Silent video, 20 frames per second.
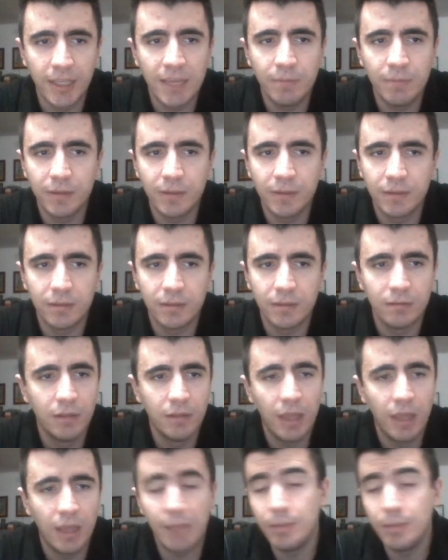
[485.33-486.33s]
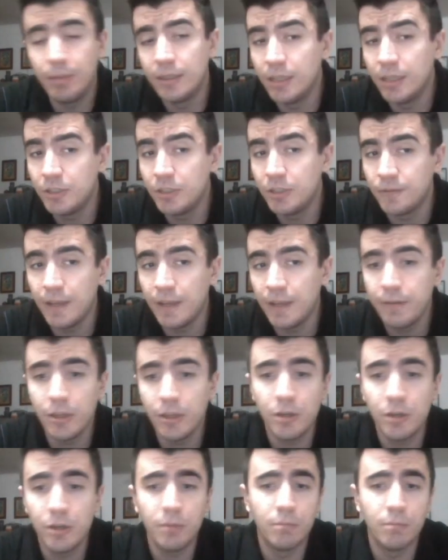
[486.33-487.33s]
but I played h5
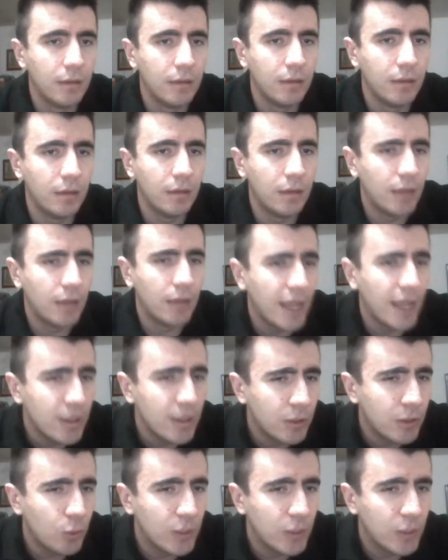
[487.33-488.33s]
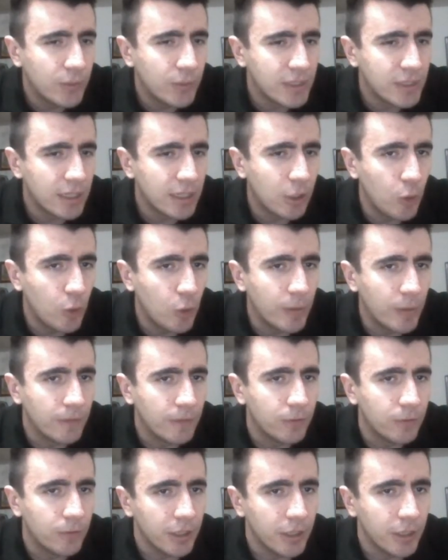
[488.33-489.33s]
here. I don't know what was I hoping
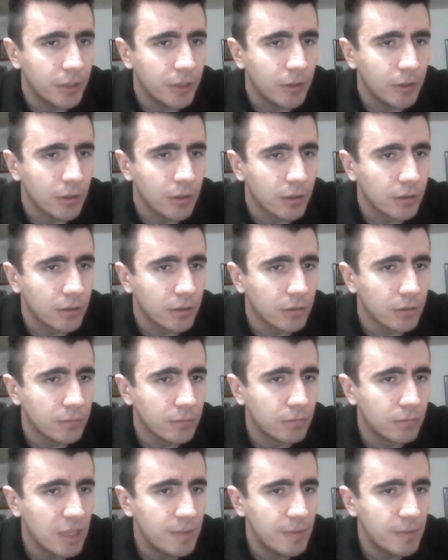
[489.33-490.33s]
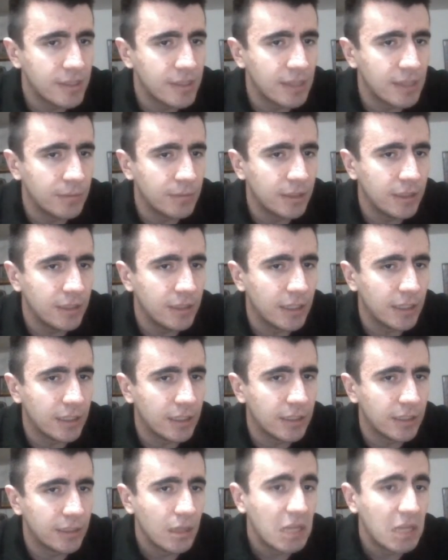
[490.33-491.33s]
for here. Maybe something
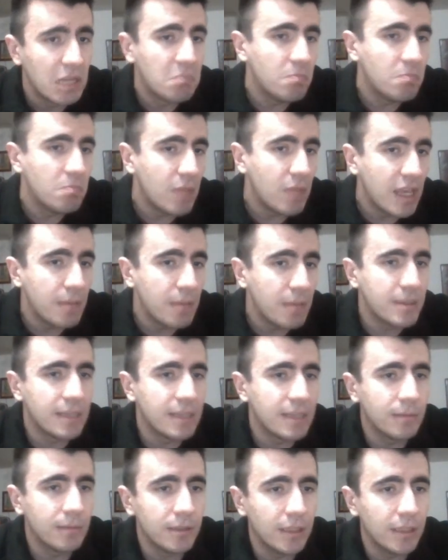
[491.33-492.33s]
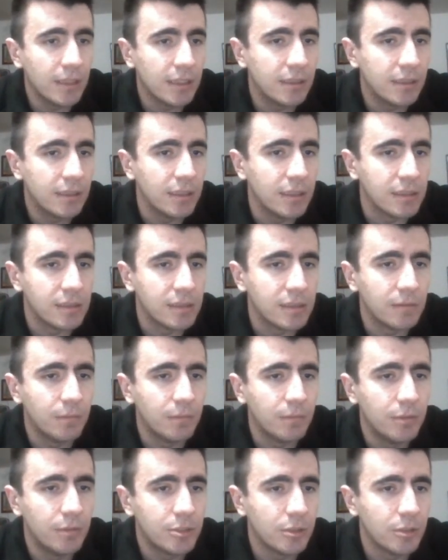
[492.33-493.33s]
like this.
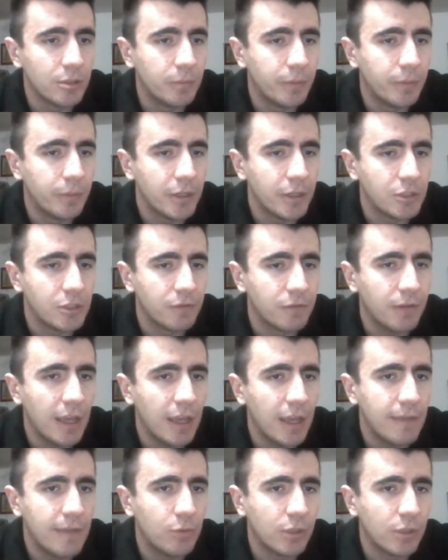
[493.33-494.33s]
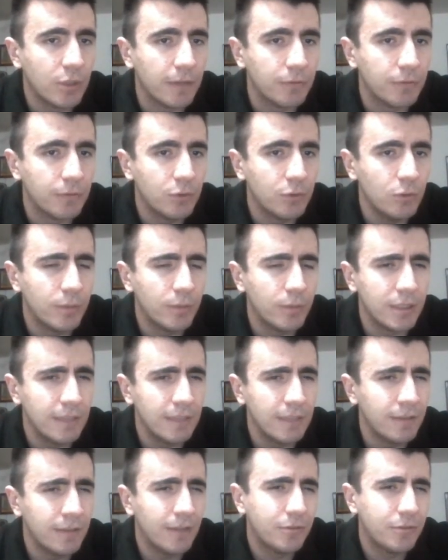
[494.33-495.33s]
Bishop h5, rook f2, but
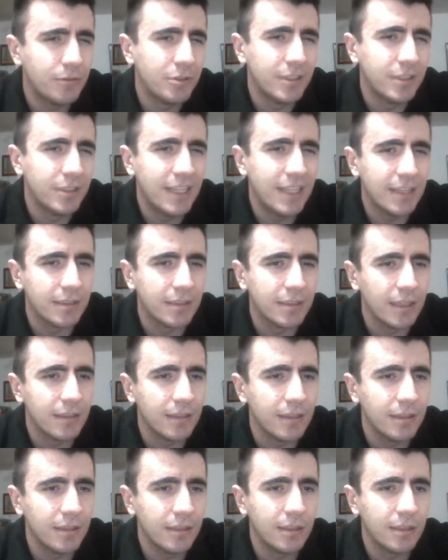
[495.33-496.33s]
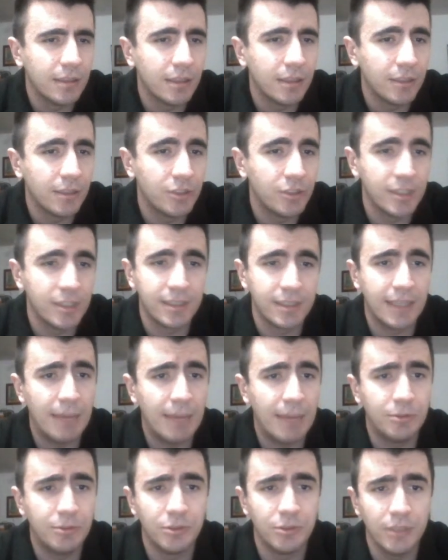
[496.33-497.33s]
even after that, I think you can just
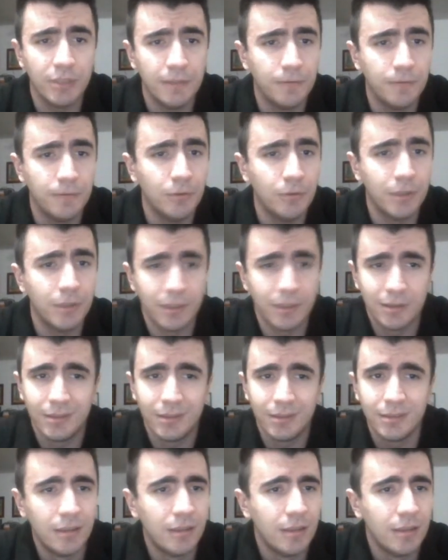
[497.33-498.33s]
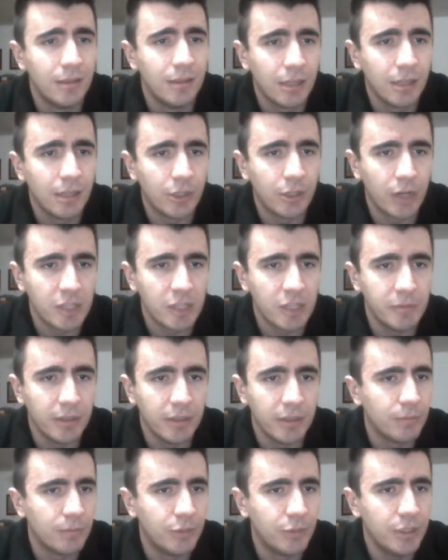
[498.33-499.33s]
capture on e4 and crush
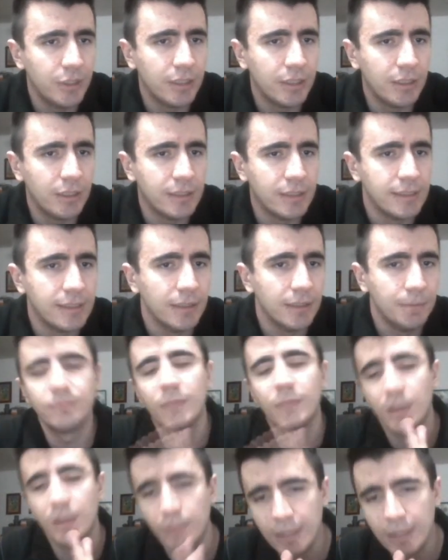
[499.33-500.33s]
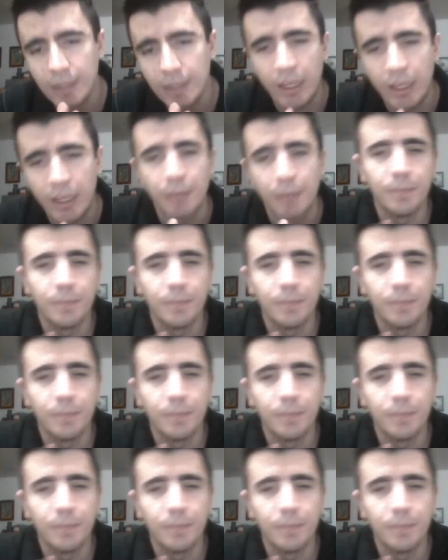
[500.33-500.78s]
me pretty easily. But okay.